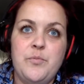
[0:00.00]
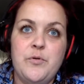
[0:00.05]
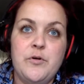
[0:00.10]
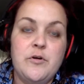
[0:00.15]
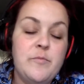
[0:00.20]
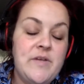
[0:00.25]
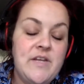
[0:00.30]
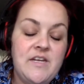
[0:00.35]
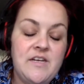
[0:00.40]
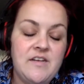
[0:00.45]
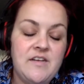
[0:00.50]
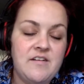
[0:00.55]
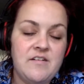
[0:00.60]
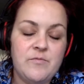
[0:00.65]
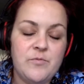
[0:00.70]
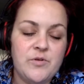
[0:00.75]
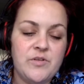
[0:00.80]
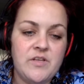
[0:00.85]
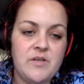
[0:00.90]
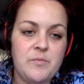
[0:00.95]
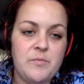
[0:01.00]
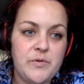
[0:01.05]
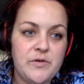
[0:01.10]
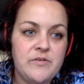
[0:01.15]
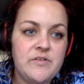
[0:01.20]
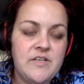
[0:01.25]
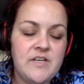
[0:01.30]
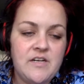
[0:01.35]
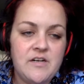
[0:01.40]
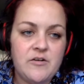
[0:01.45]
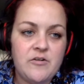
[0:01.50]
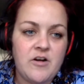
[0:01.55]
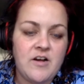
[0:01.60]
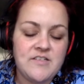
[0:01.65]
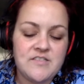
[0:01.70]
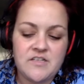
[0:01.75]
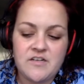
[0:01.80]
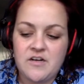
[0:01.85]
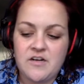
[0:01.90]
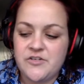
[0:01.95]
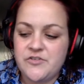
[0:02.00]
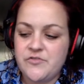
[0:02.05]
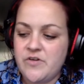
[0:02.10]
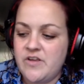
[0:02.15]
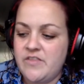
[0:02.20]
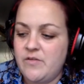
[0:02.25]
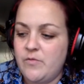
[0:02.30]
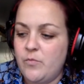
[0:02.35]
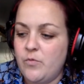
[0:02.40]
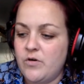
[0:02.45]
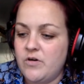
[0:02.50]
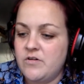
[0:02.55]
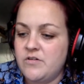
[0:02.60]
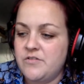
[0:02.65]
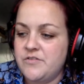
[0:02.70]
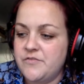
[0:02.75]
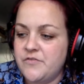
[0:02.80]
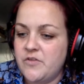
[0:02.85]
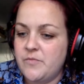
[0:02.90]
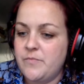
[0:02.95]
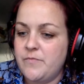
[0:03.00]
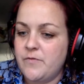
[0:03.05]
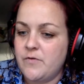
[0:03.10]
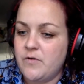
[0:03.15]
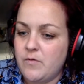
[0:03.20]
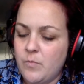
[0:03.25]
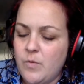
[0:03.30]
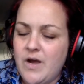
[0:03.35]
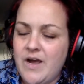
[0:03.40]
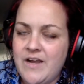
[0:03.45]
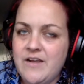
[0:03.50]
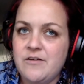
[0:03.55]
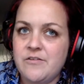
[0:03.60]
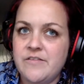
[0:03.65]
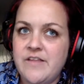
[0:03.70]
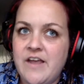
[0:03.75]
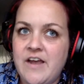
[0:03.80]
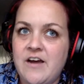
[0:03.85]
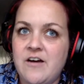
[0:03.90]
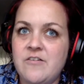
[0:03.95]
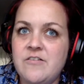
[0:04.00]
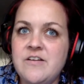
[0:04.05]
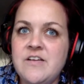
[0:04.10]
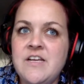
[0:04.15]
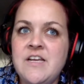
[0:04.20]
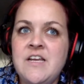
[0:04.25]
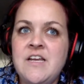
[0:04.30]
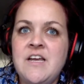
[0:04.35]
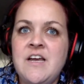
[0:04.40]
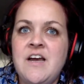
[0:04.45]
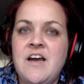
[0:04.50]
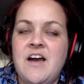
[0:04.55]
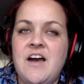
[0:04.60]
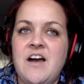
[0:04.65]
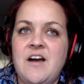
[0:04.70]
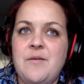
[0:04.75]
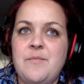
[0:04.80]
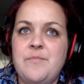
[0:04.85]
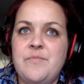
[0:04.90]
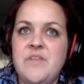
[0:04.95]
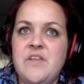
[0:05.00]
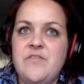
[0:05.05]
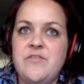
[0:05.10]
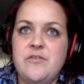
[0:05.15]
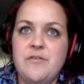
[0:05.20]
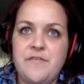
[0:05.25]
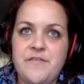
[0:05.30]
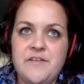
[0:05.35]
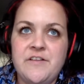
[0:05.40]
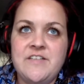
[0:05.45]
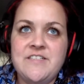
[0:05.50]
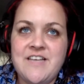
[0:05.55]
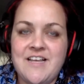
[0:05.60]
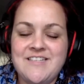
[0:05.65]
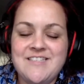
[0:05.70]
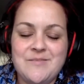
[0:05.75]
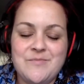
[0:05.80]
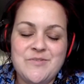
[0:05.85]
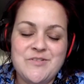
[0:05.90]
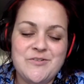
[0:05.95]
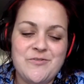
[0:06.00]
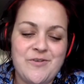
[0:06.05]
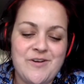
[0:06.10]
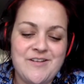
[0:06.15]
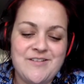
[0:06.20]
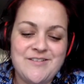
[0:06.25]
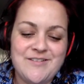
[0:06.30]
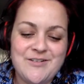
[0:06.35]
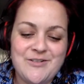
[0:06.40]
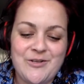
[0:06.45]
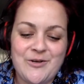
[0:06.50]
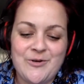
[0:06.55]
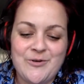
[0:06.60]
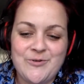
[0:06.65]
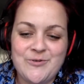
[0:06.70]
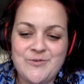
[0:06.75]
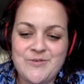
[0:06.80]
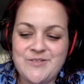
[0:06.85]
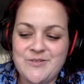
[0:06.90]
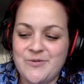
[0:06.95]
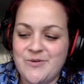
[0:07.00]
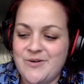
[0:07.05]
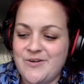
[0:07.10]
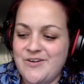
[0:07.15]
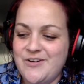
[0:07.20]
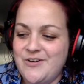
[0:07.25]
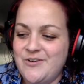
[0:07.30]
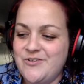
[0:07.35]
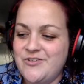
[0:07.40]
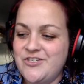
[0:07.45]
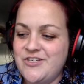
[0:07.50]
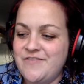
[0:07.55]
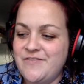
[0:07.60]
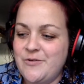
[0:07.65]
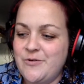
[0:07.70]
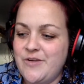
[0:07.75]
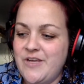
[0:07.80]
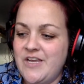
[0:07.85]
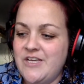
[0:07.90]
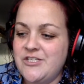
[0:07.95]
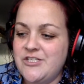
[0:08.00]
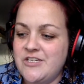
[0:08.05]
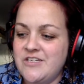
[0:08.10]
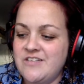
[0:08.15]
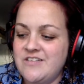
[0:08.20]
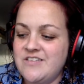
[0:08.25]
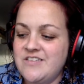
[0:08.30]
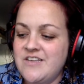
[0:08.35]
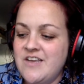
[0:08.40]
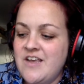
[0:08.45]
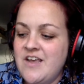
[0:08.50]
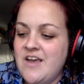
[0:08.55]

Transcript: booming and really building across the country and the world for a while now, even though Philly's had some screens close or, shift locations.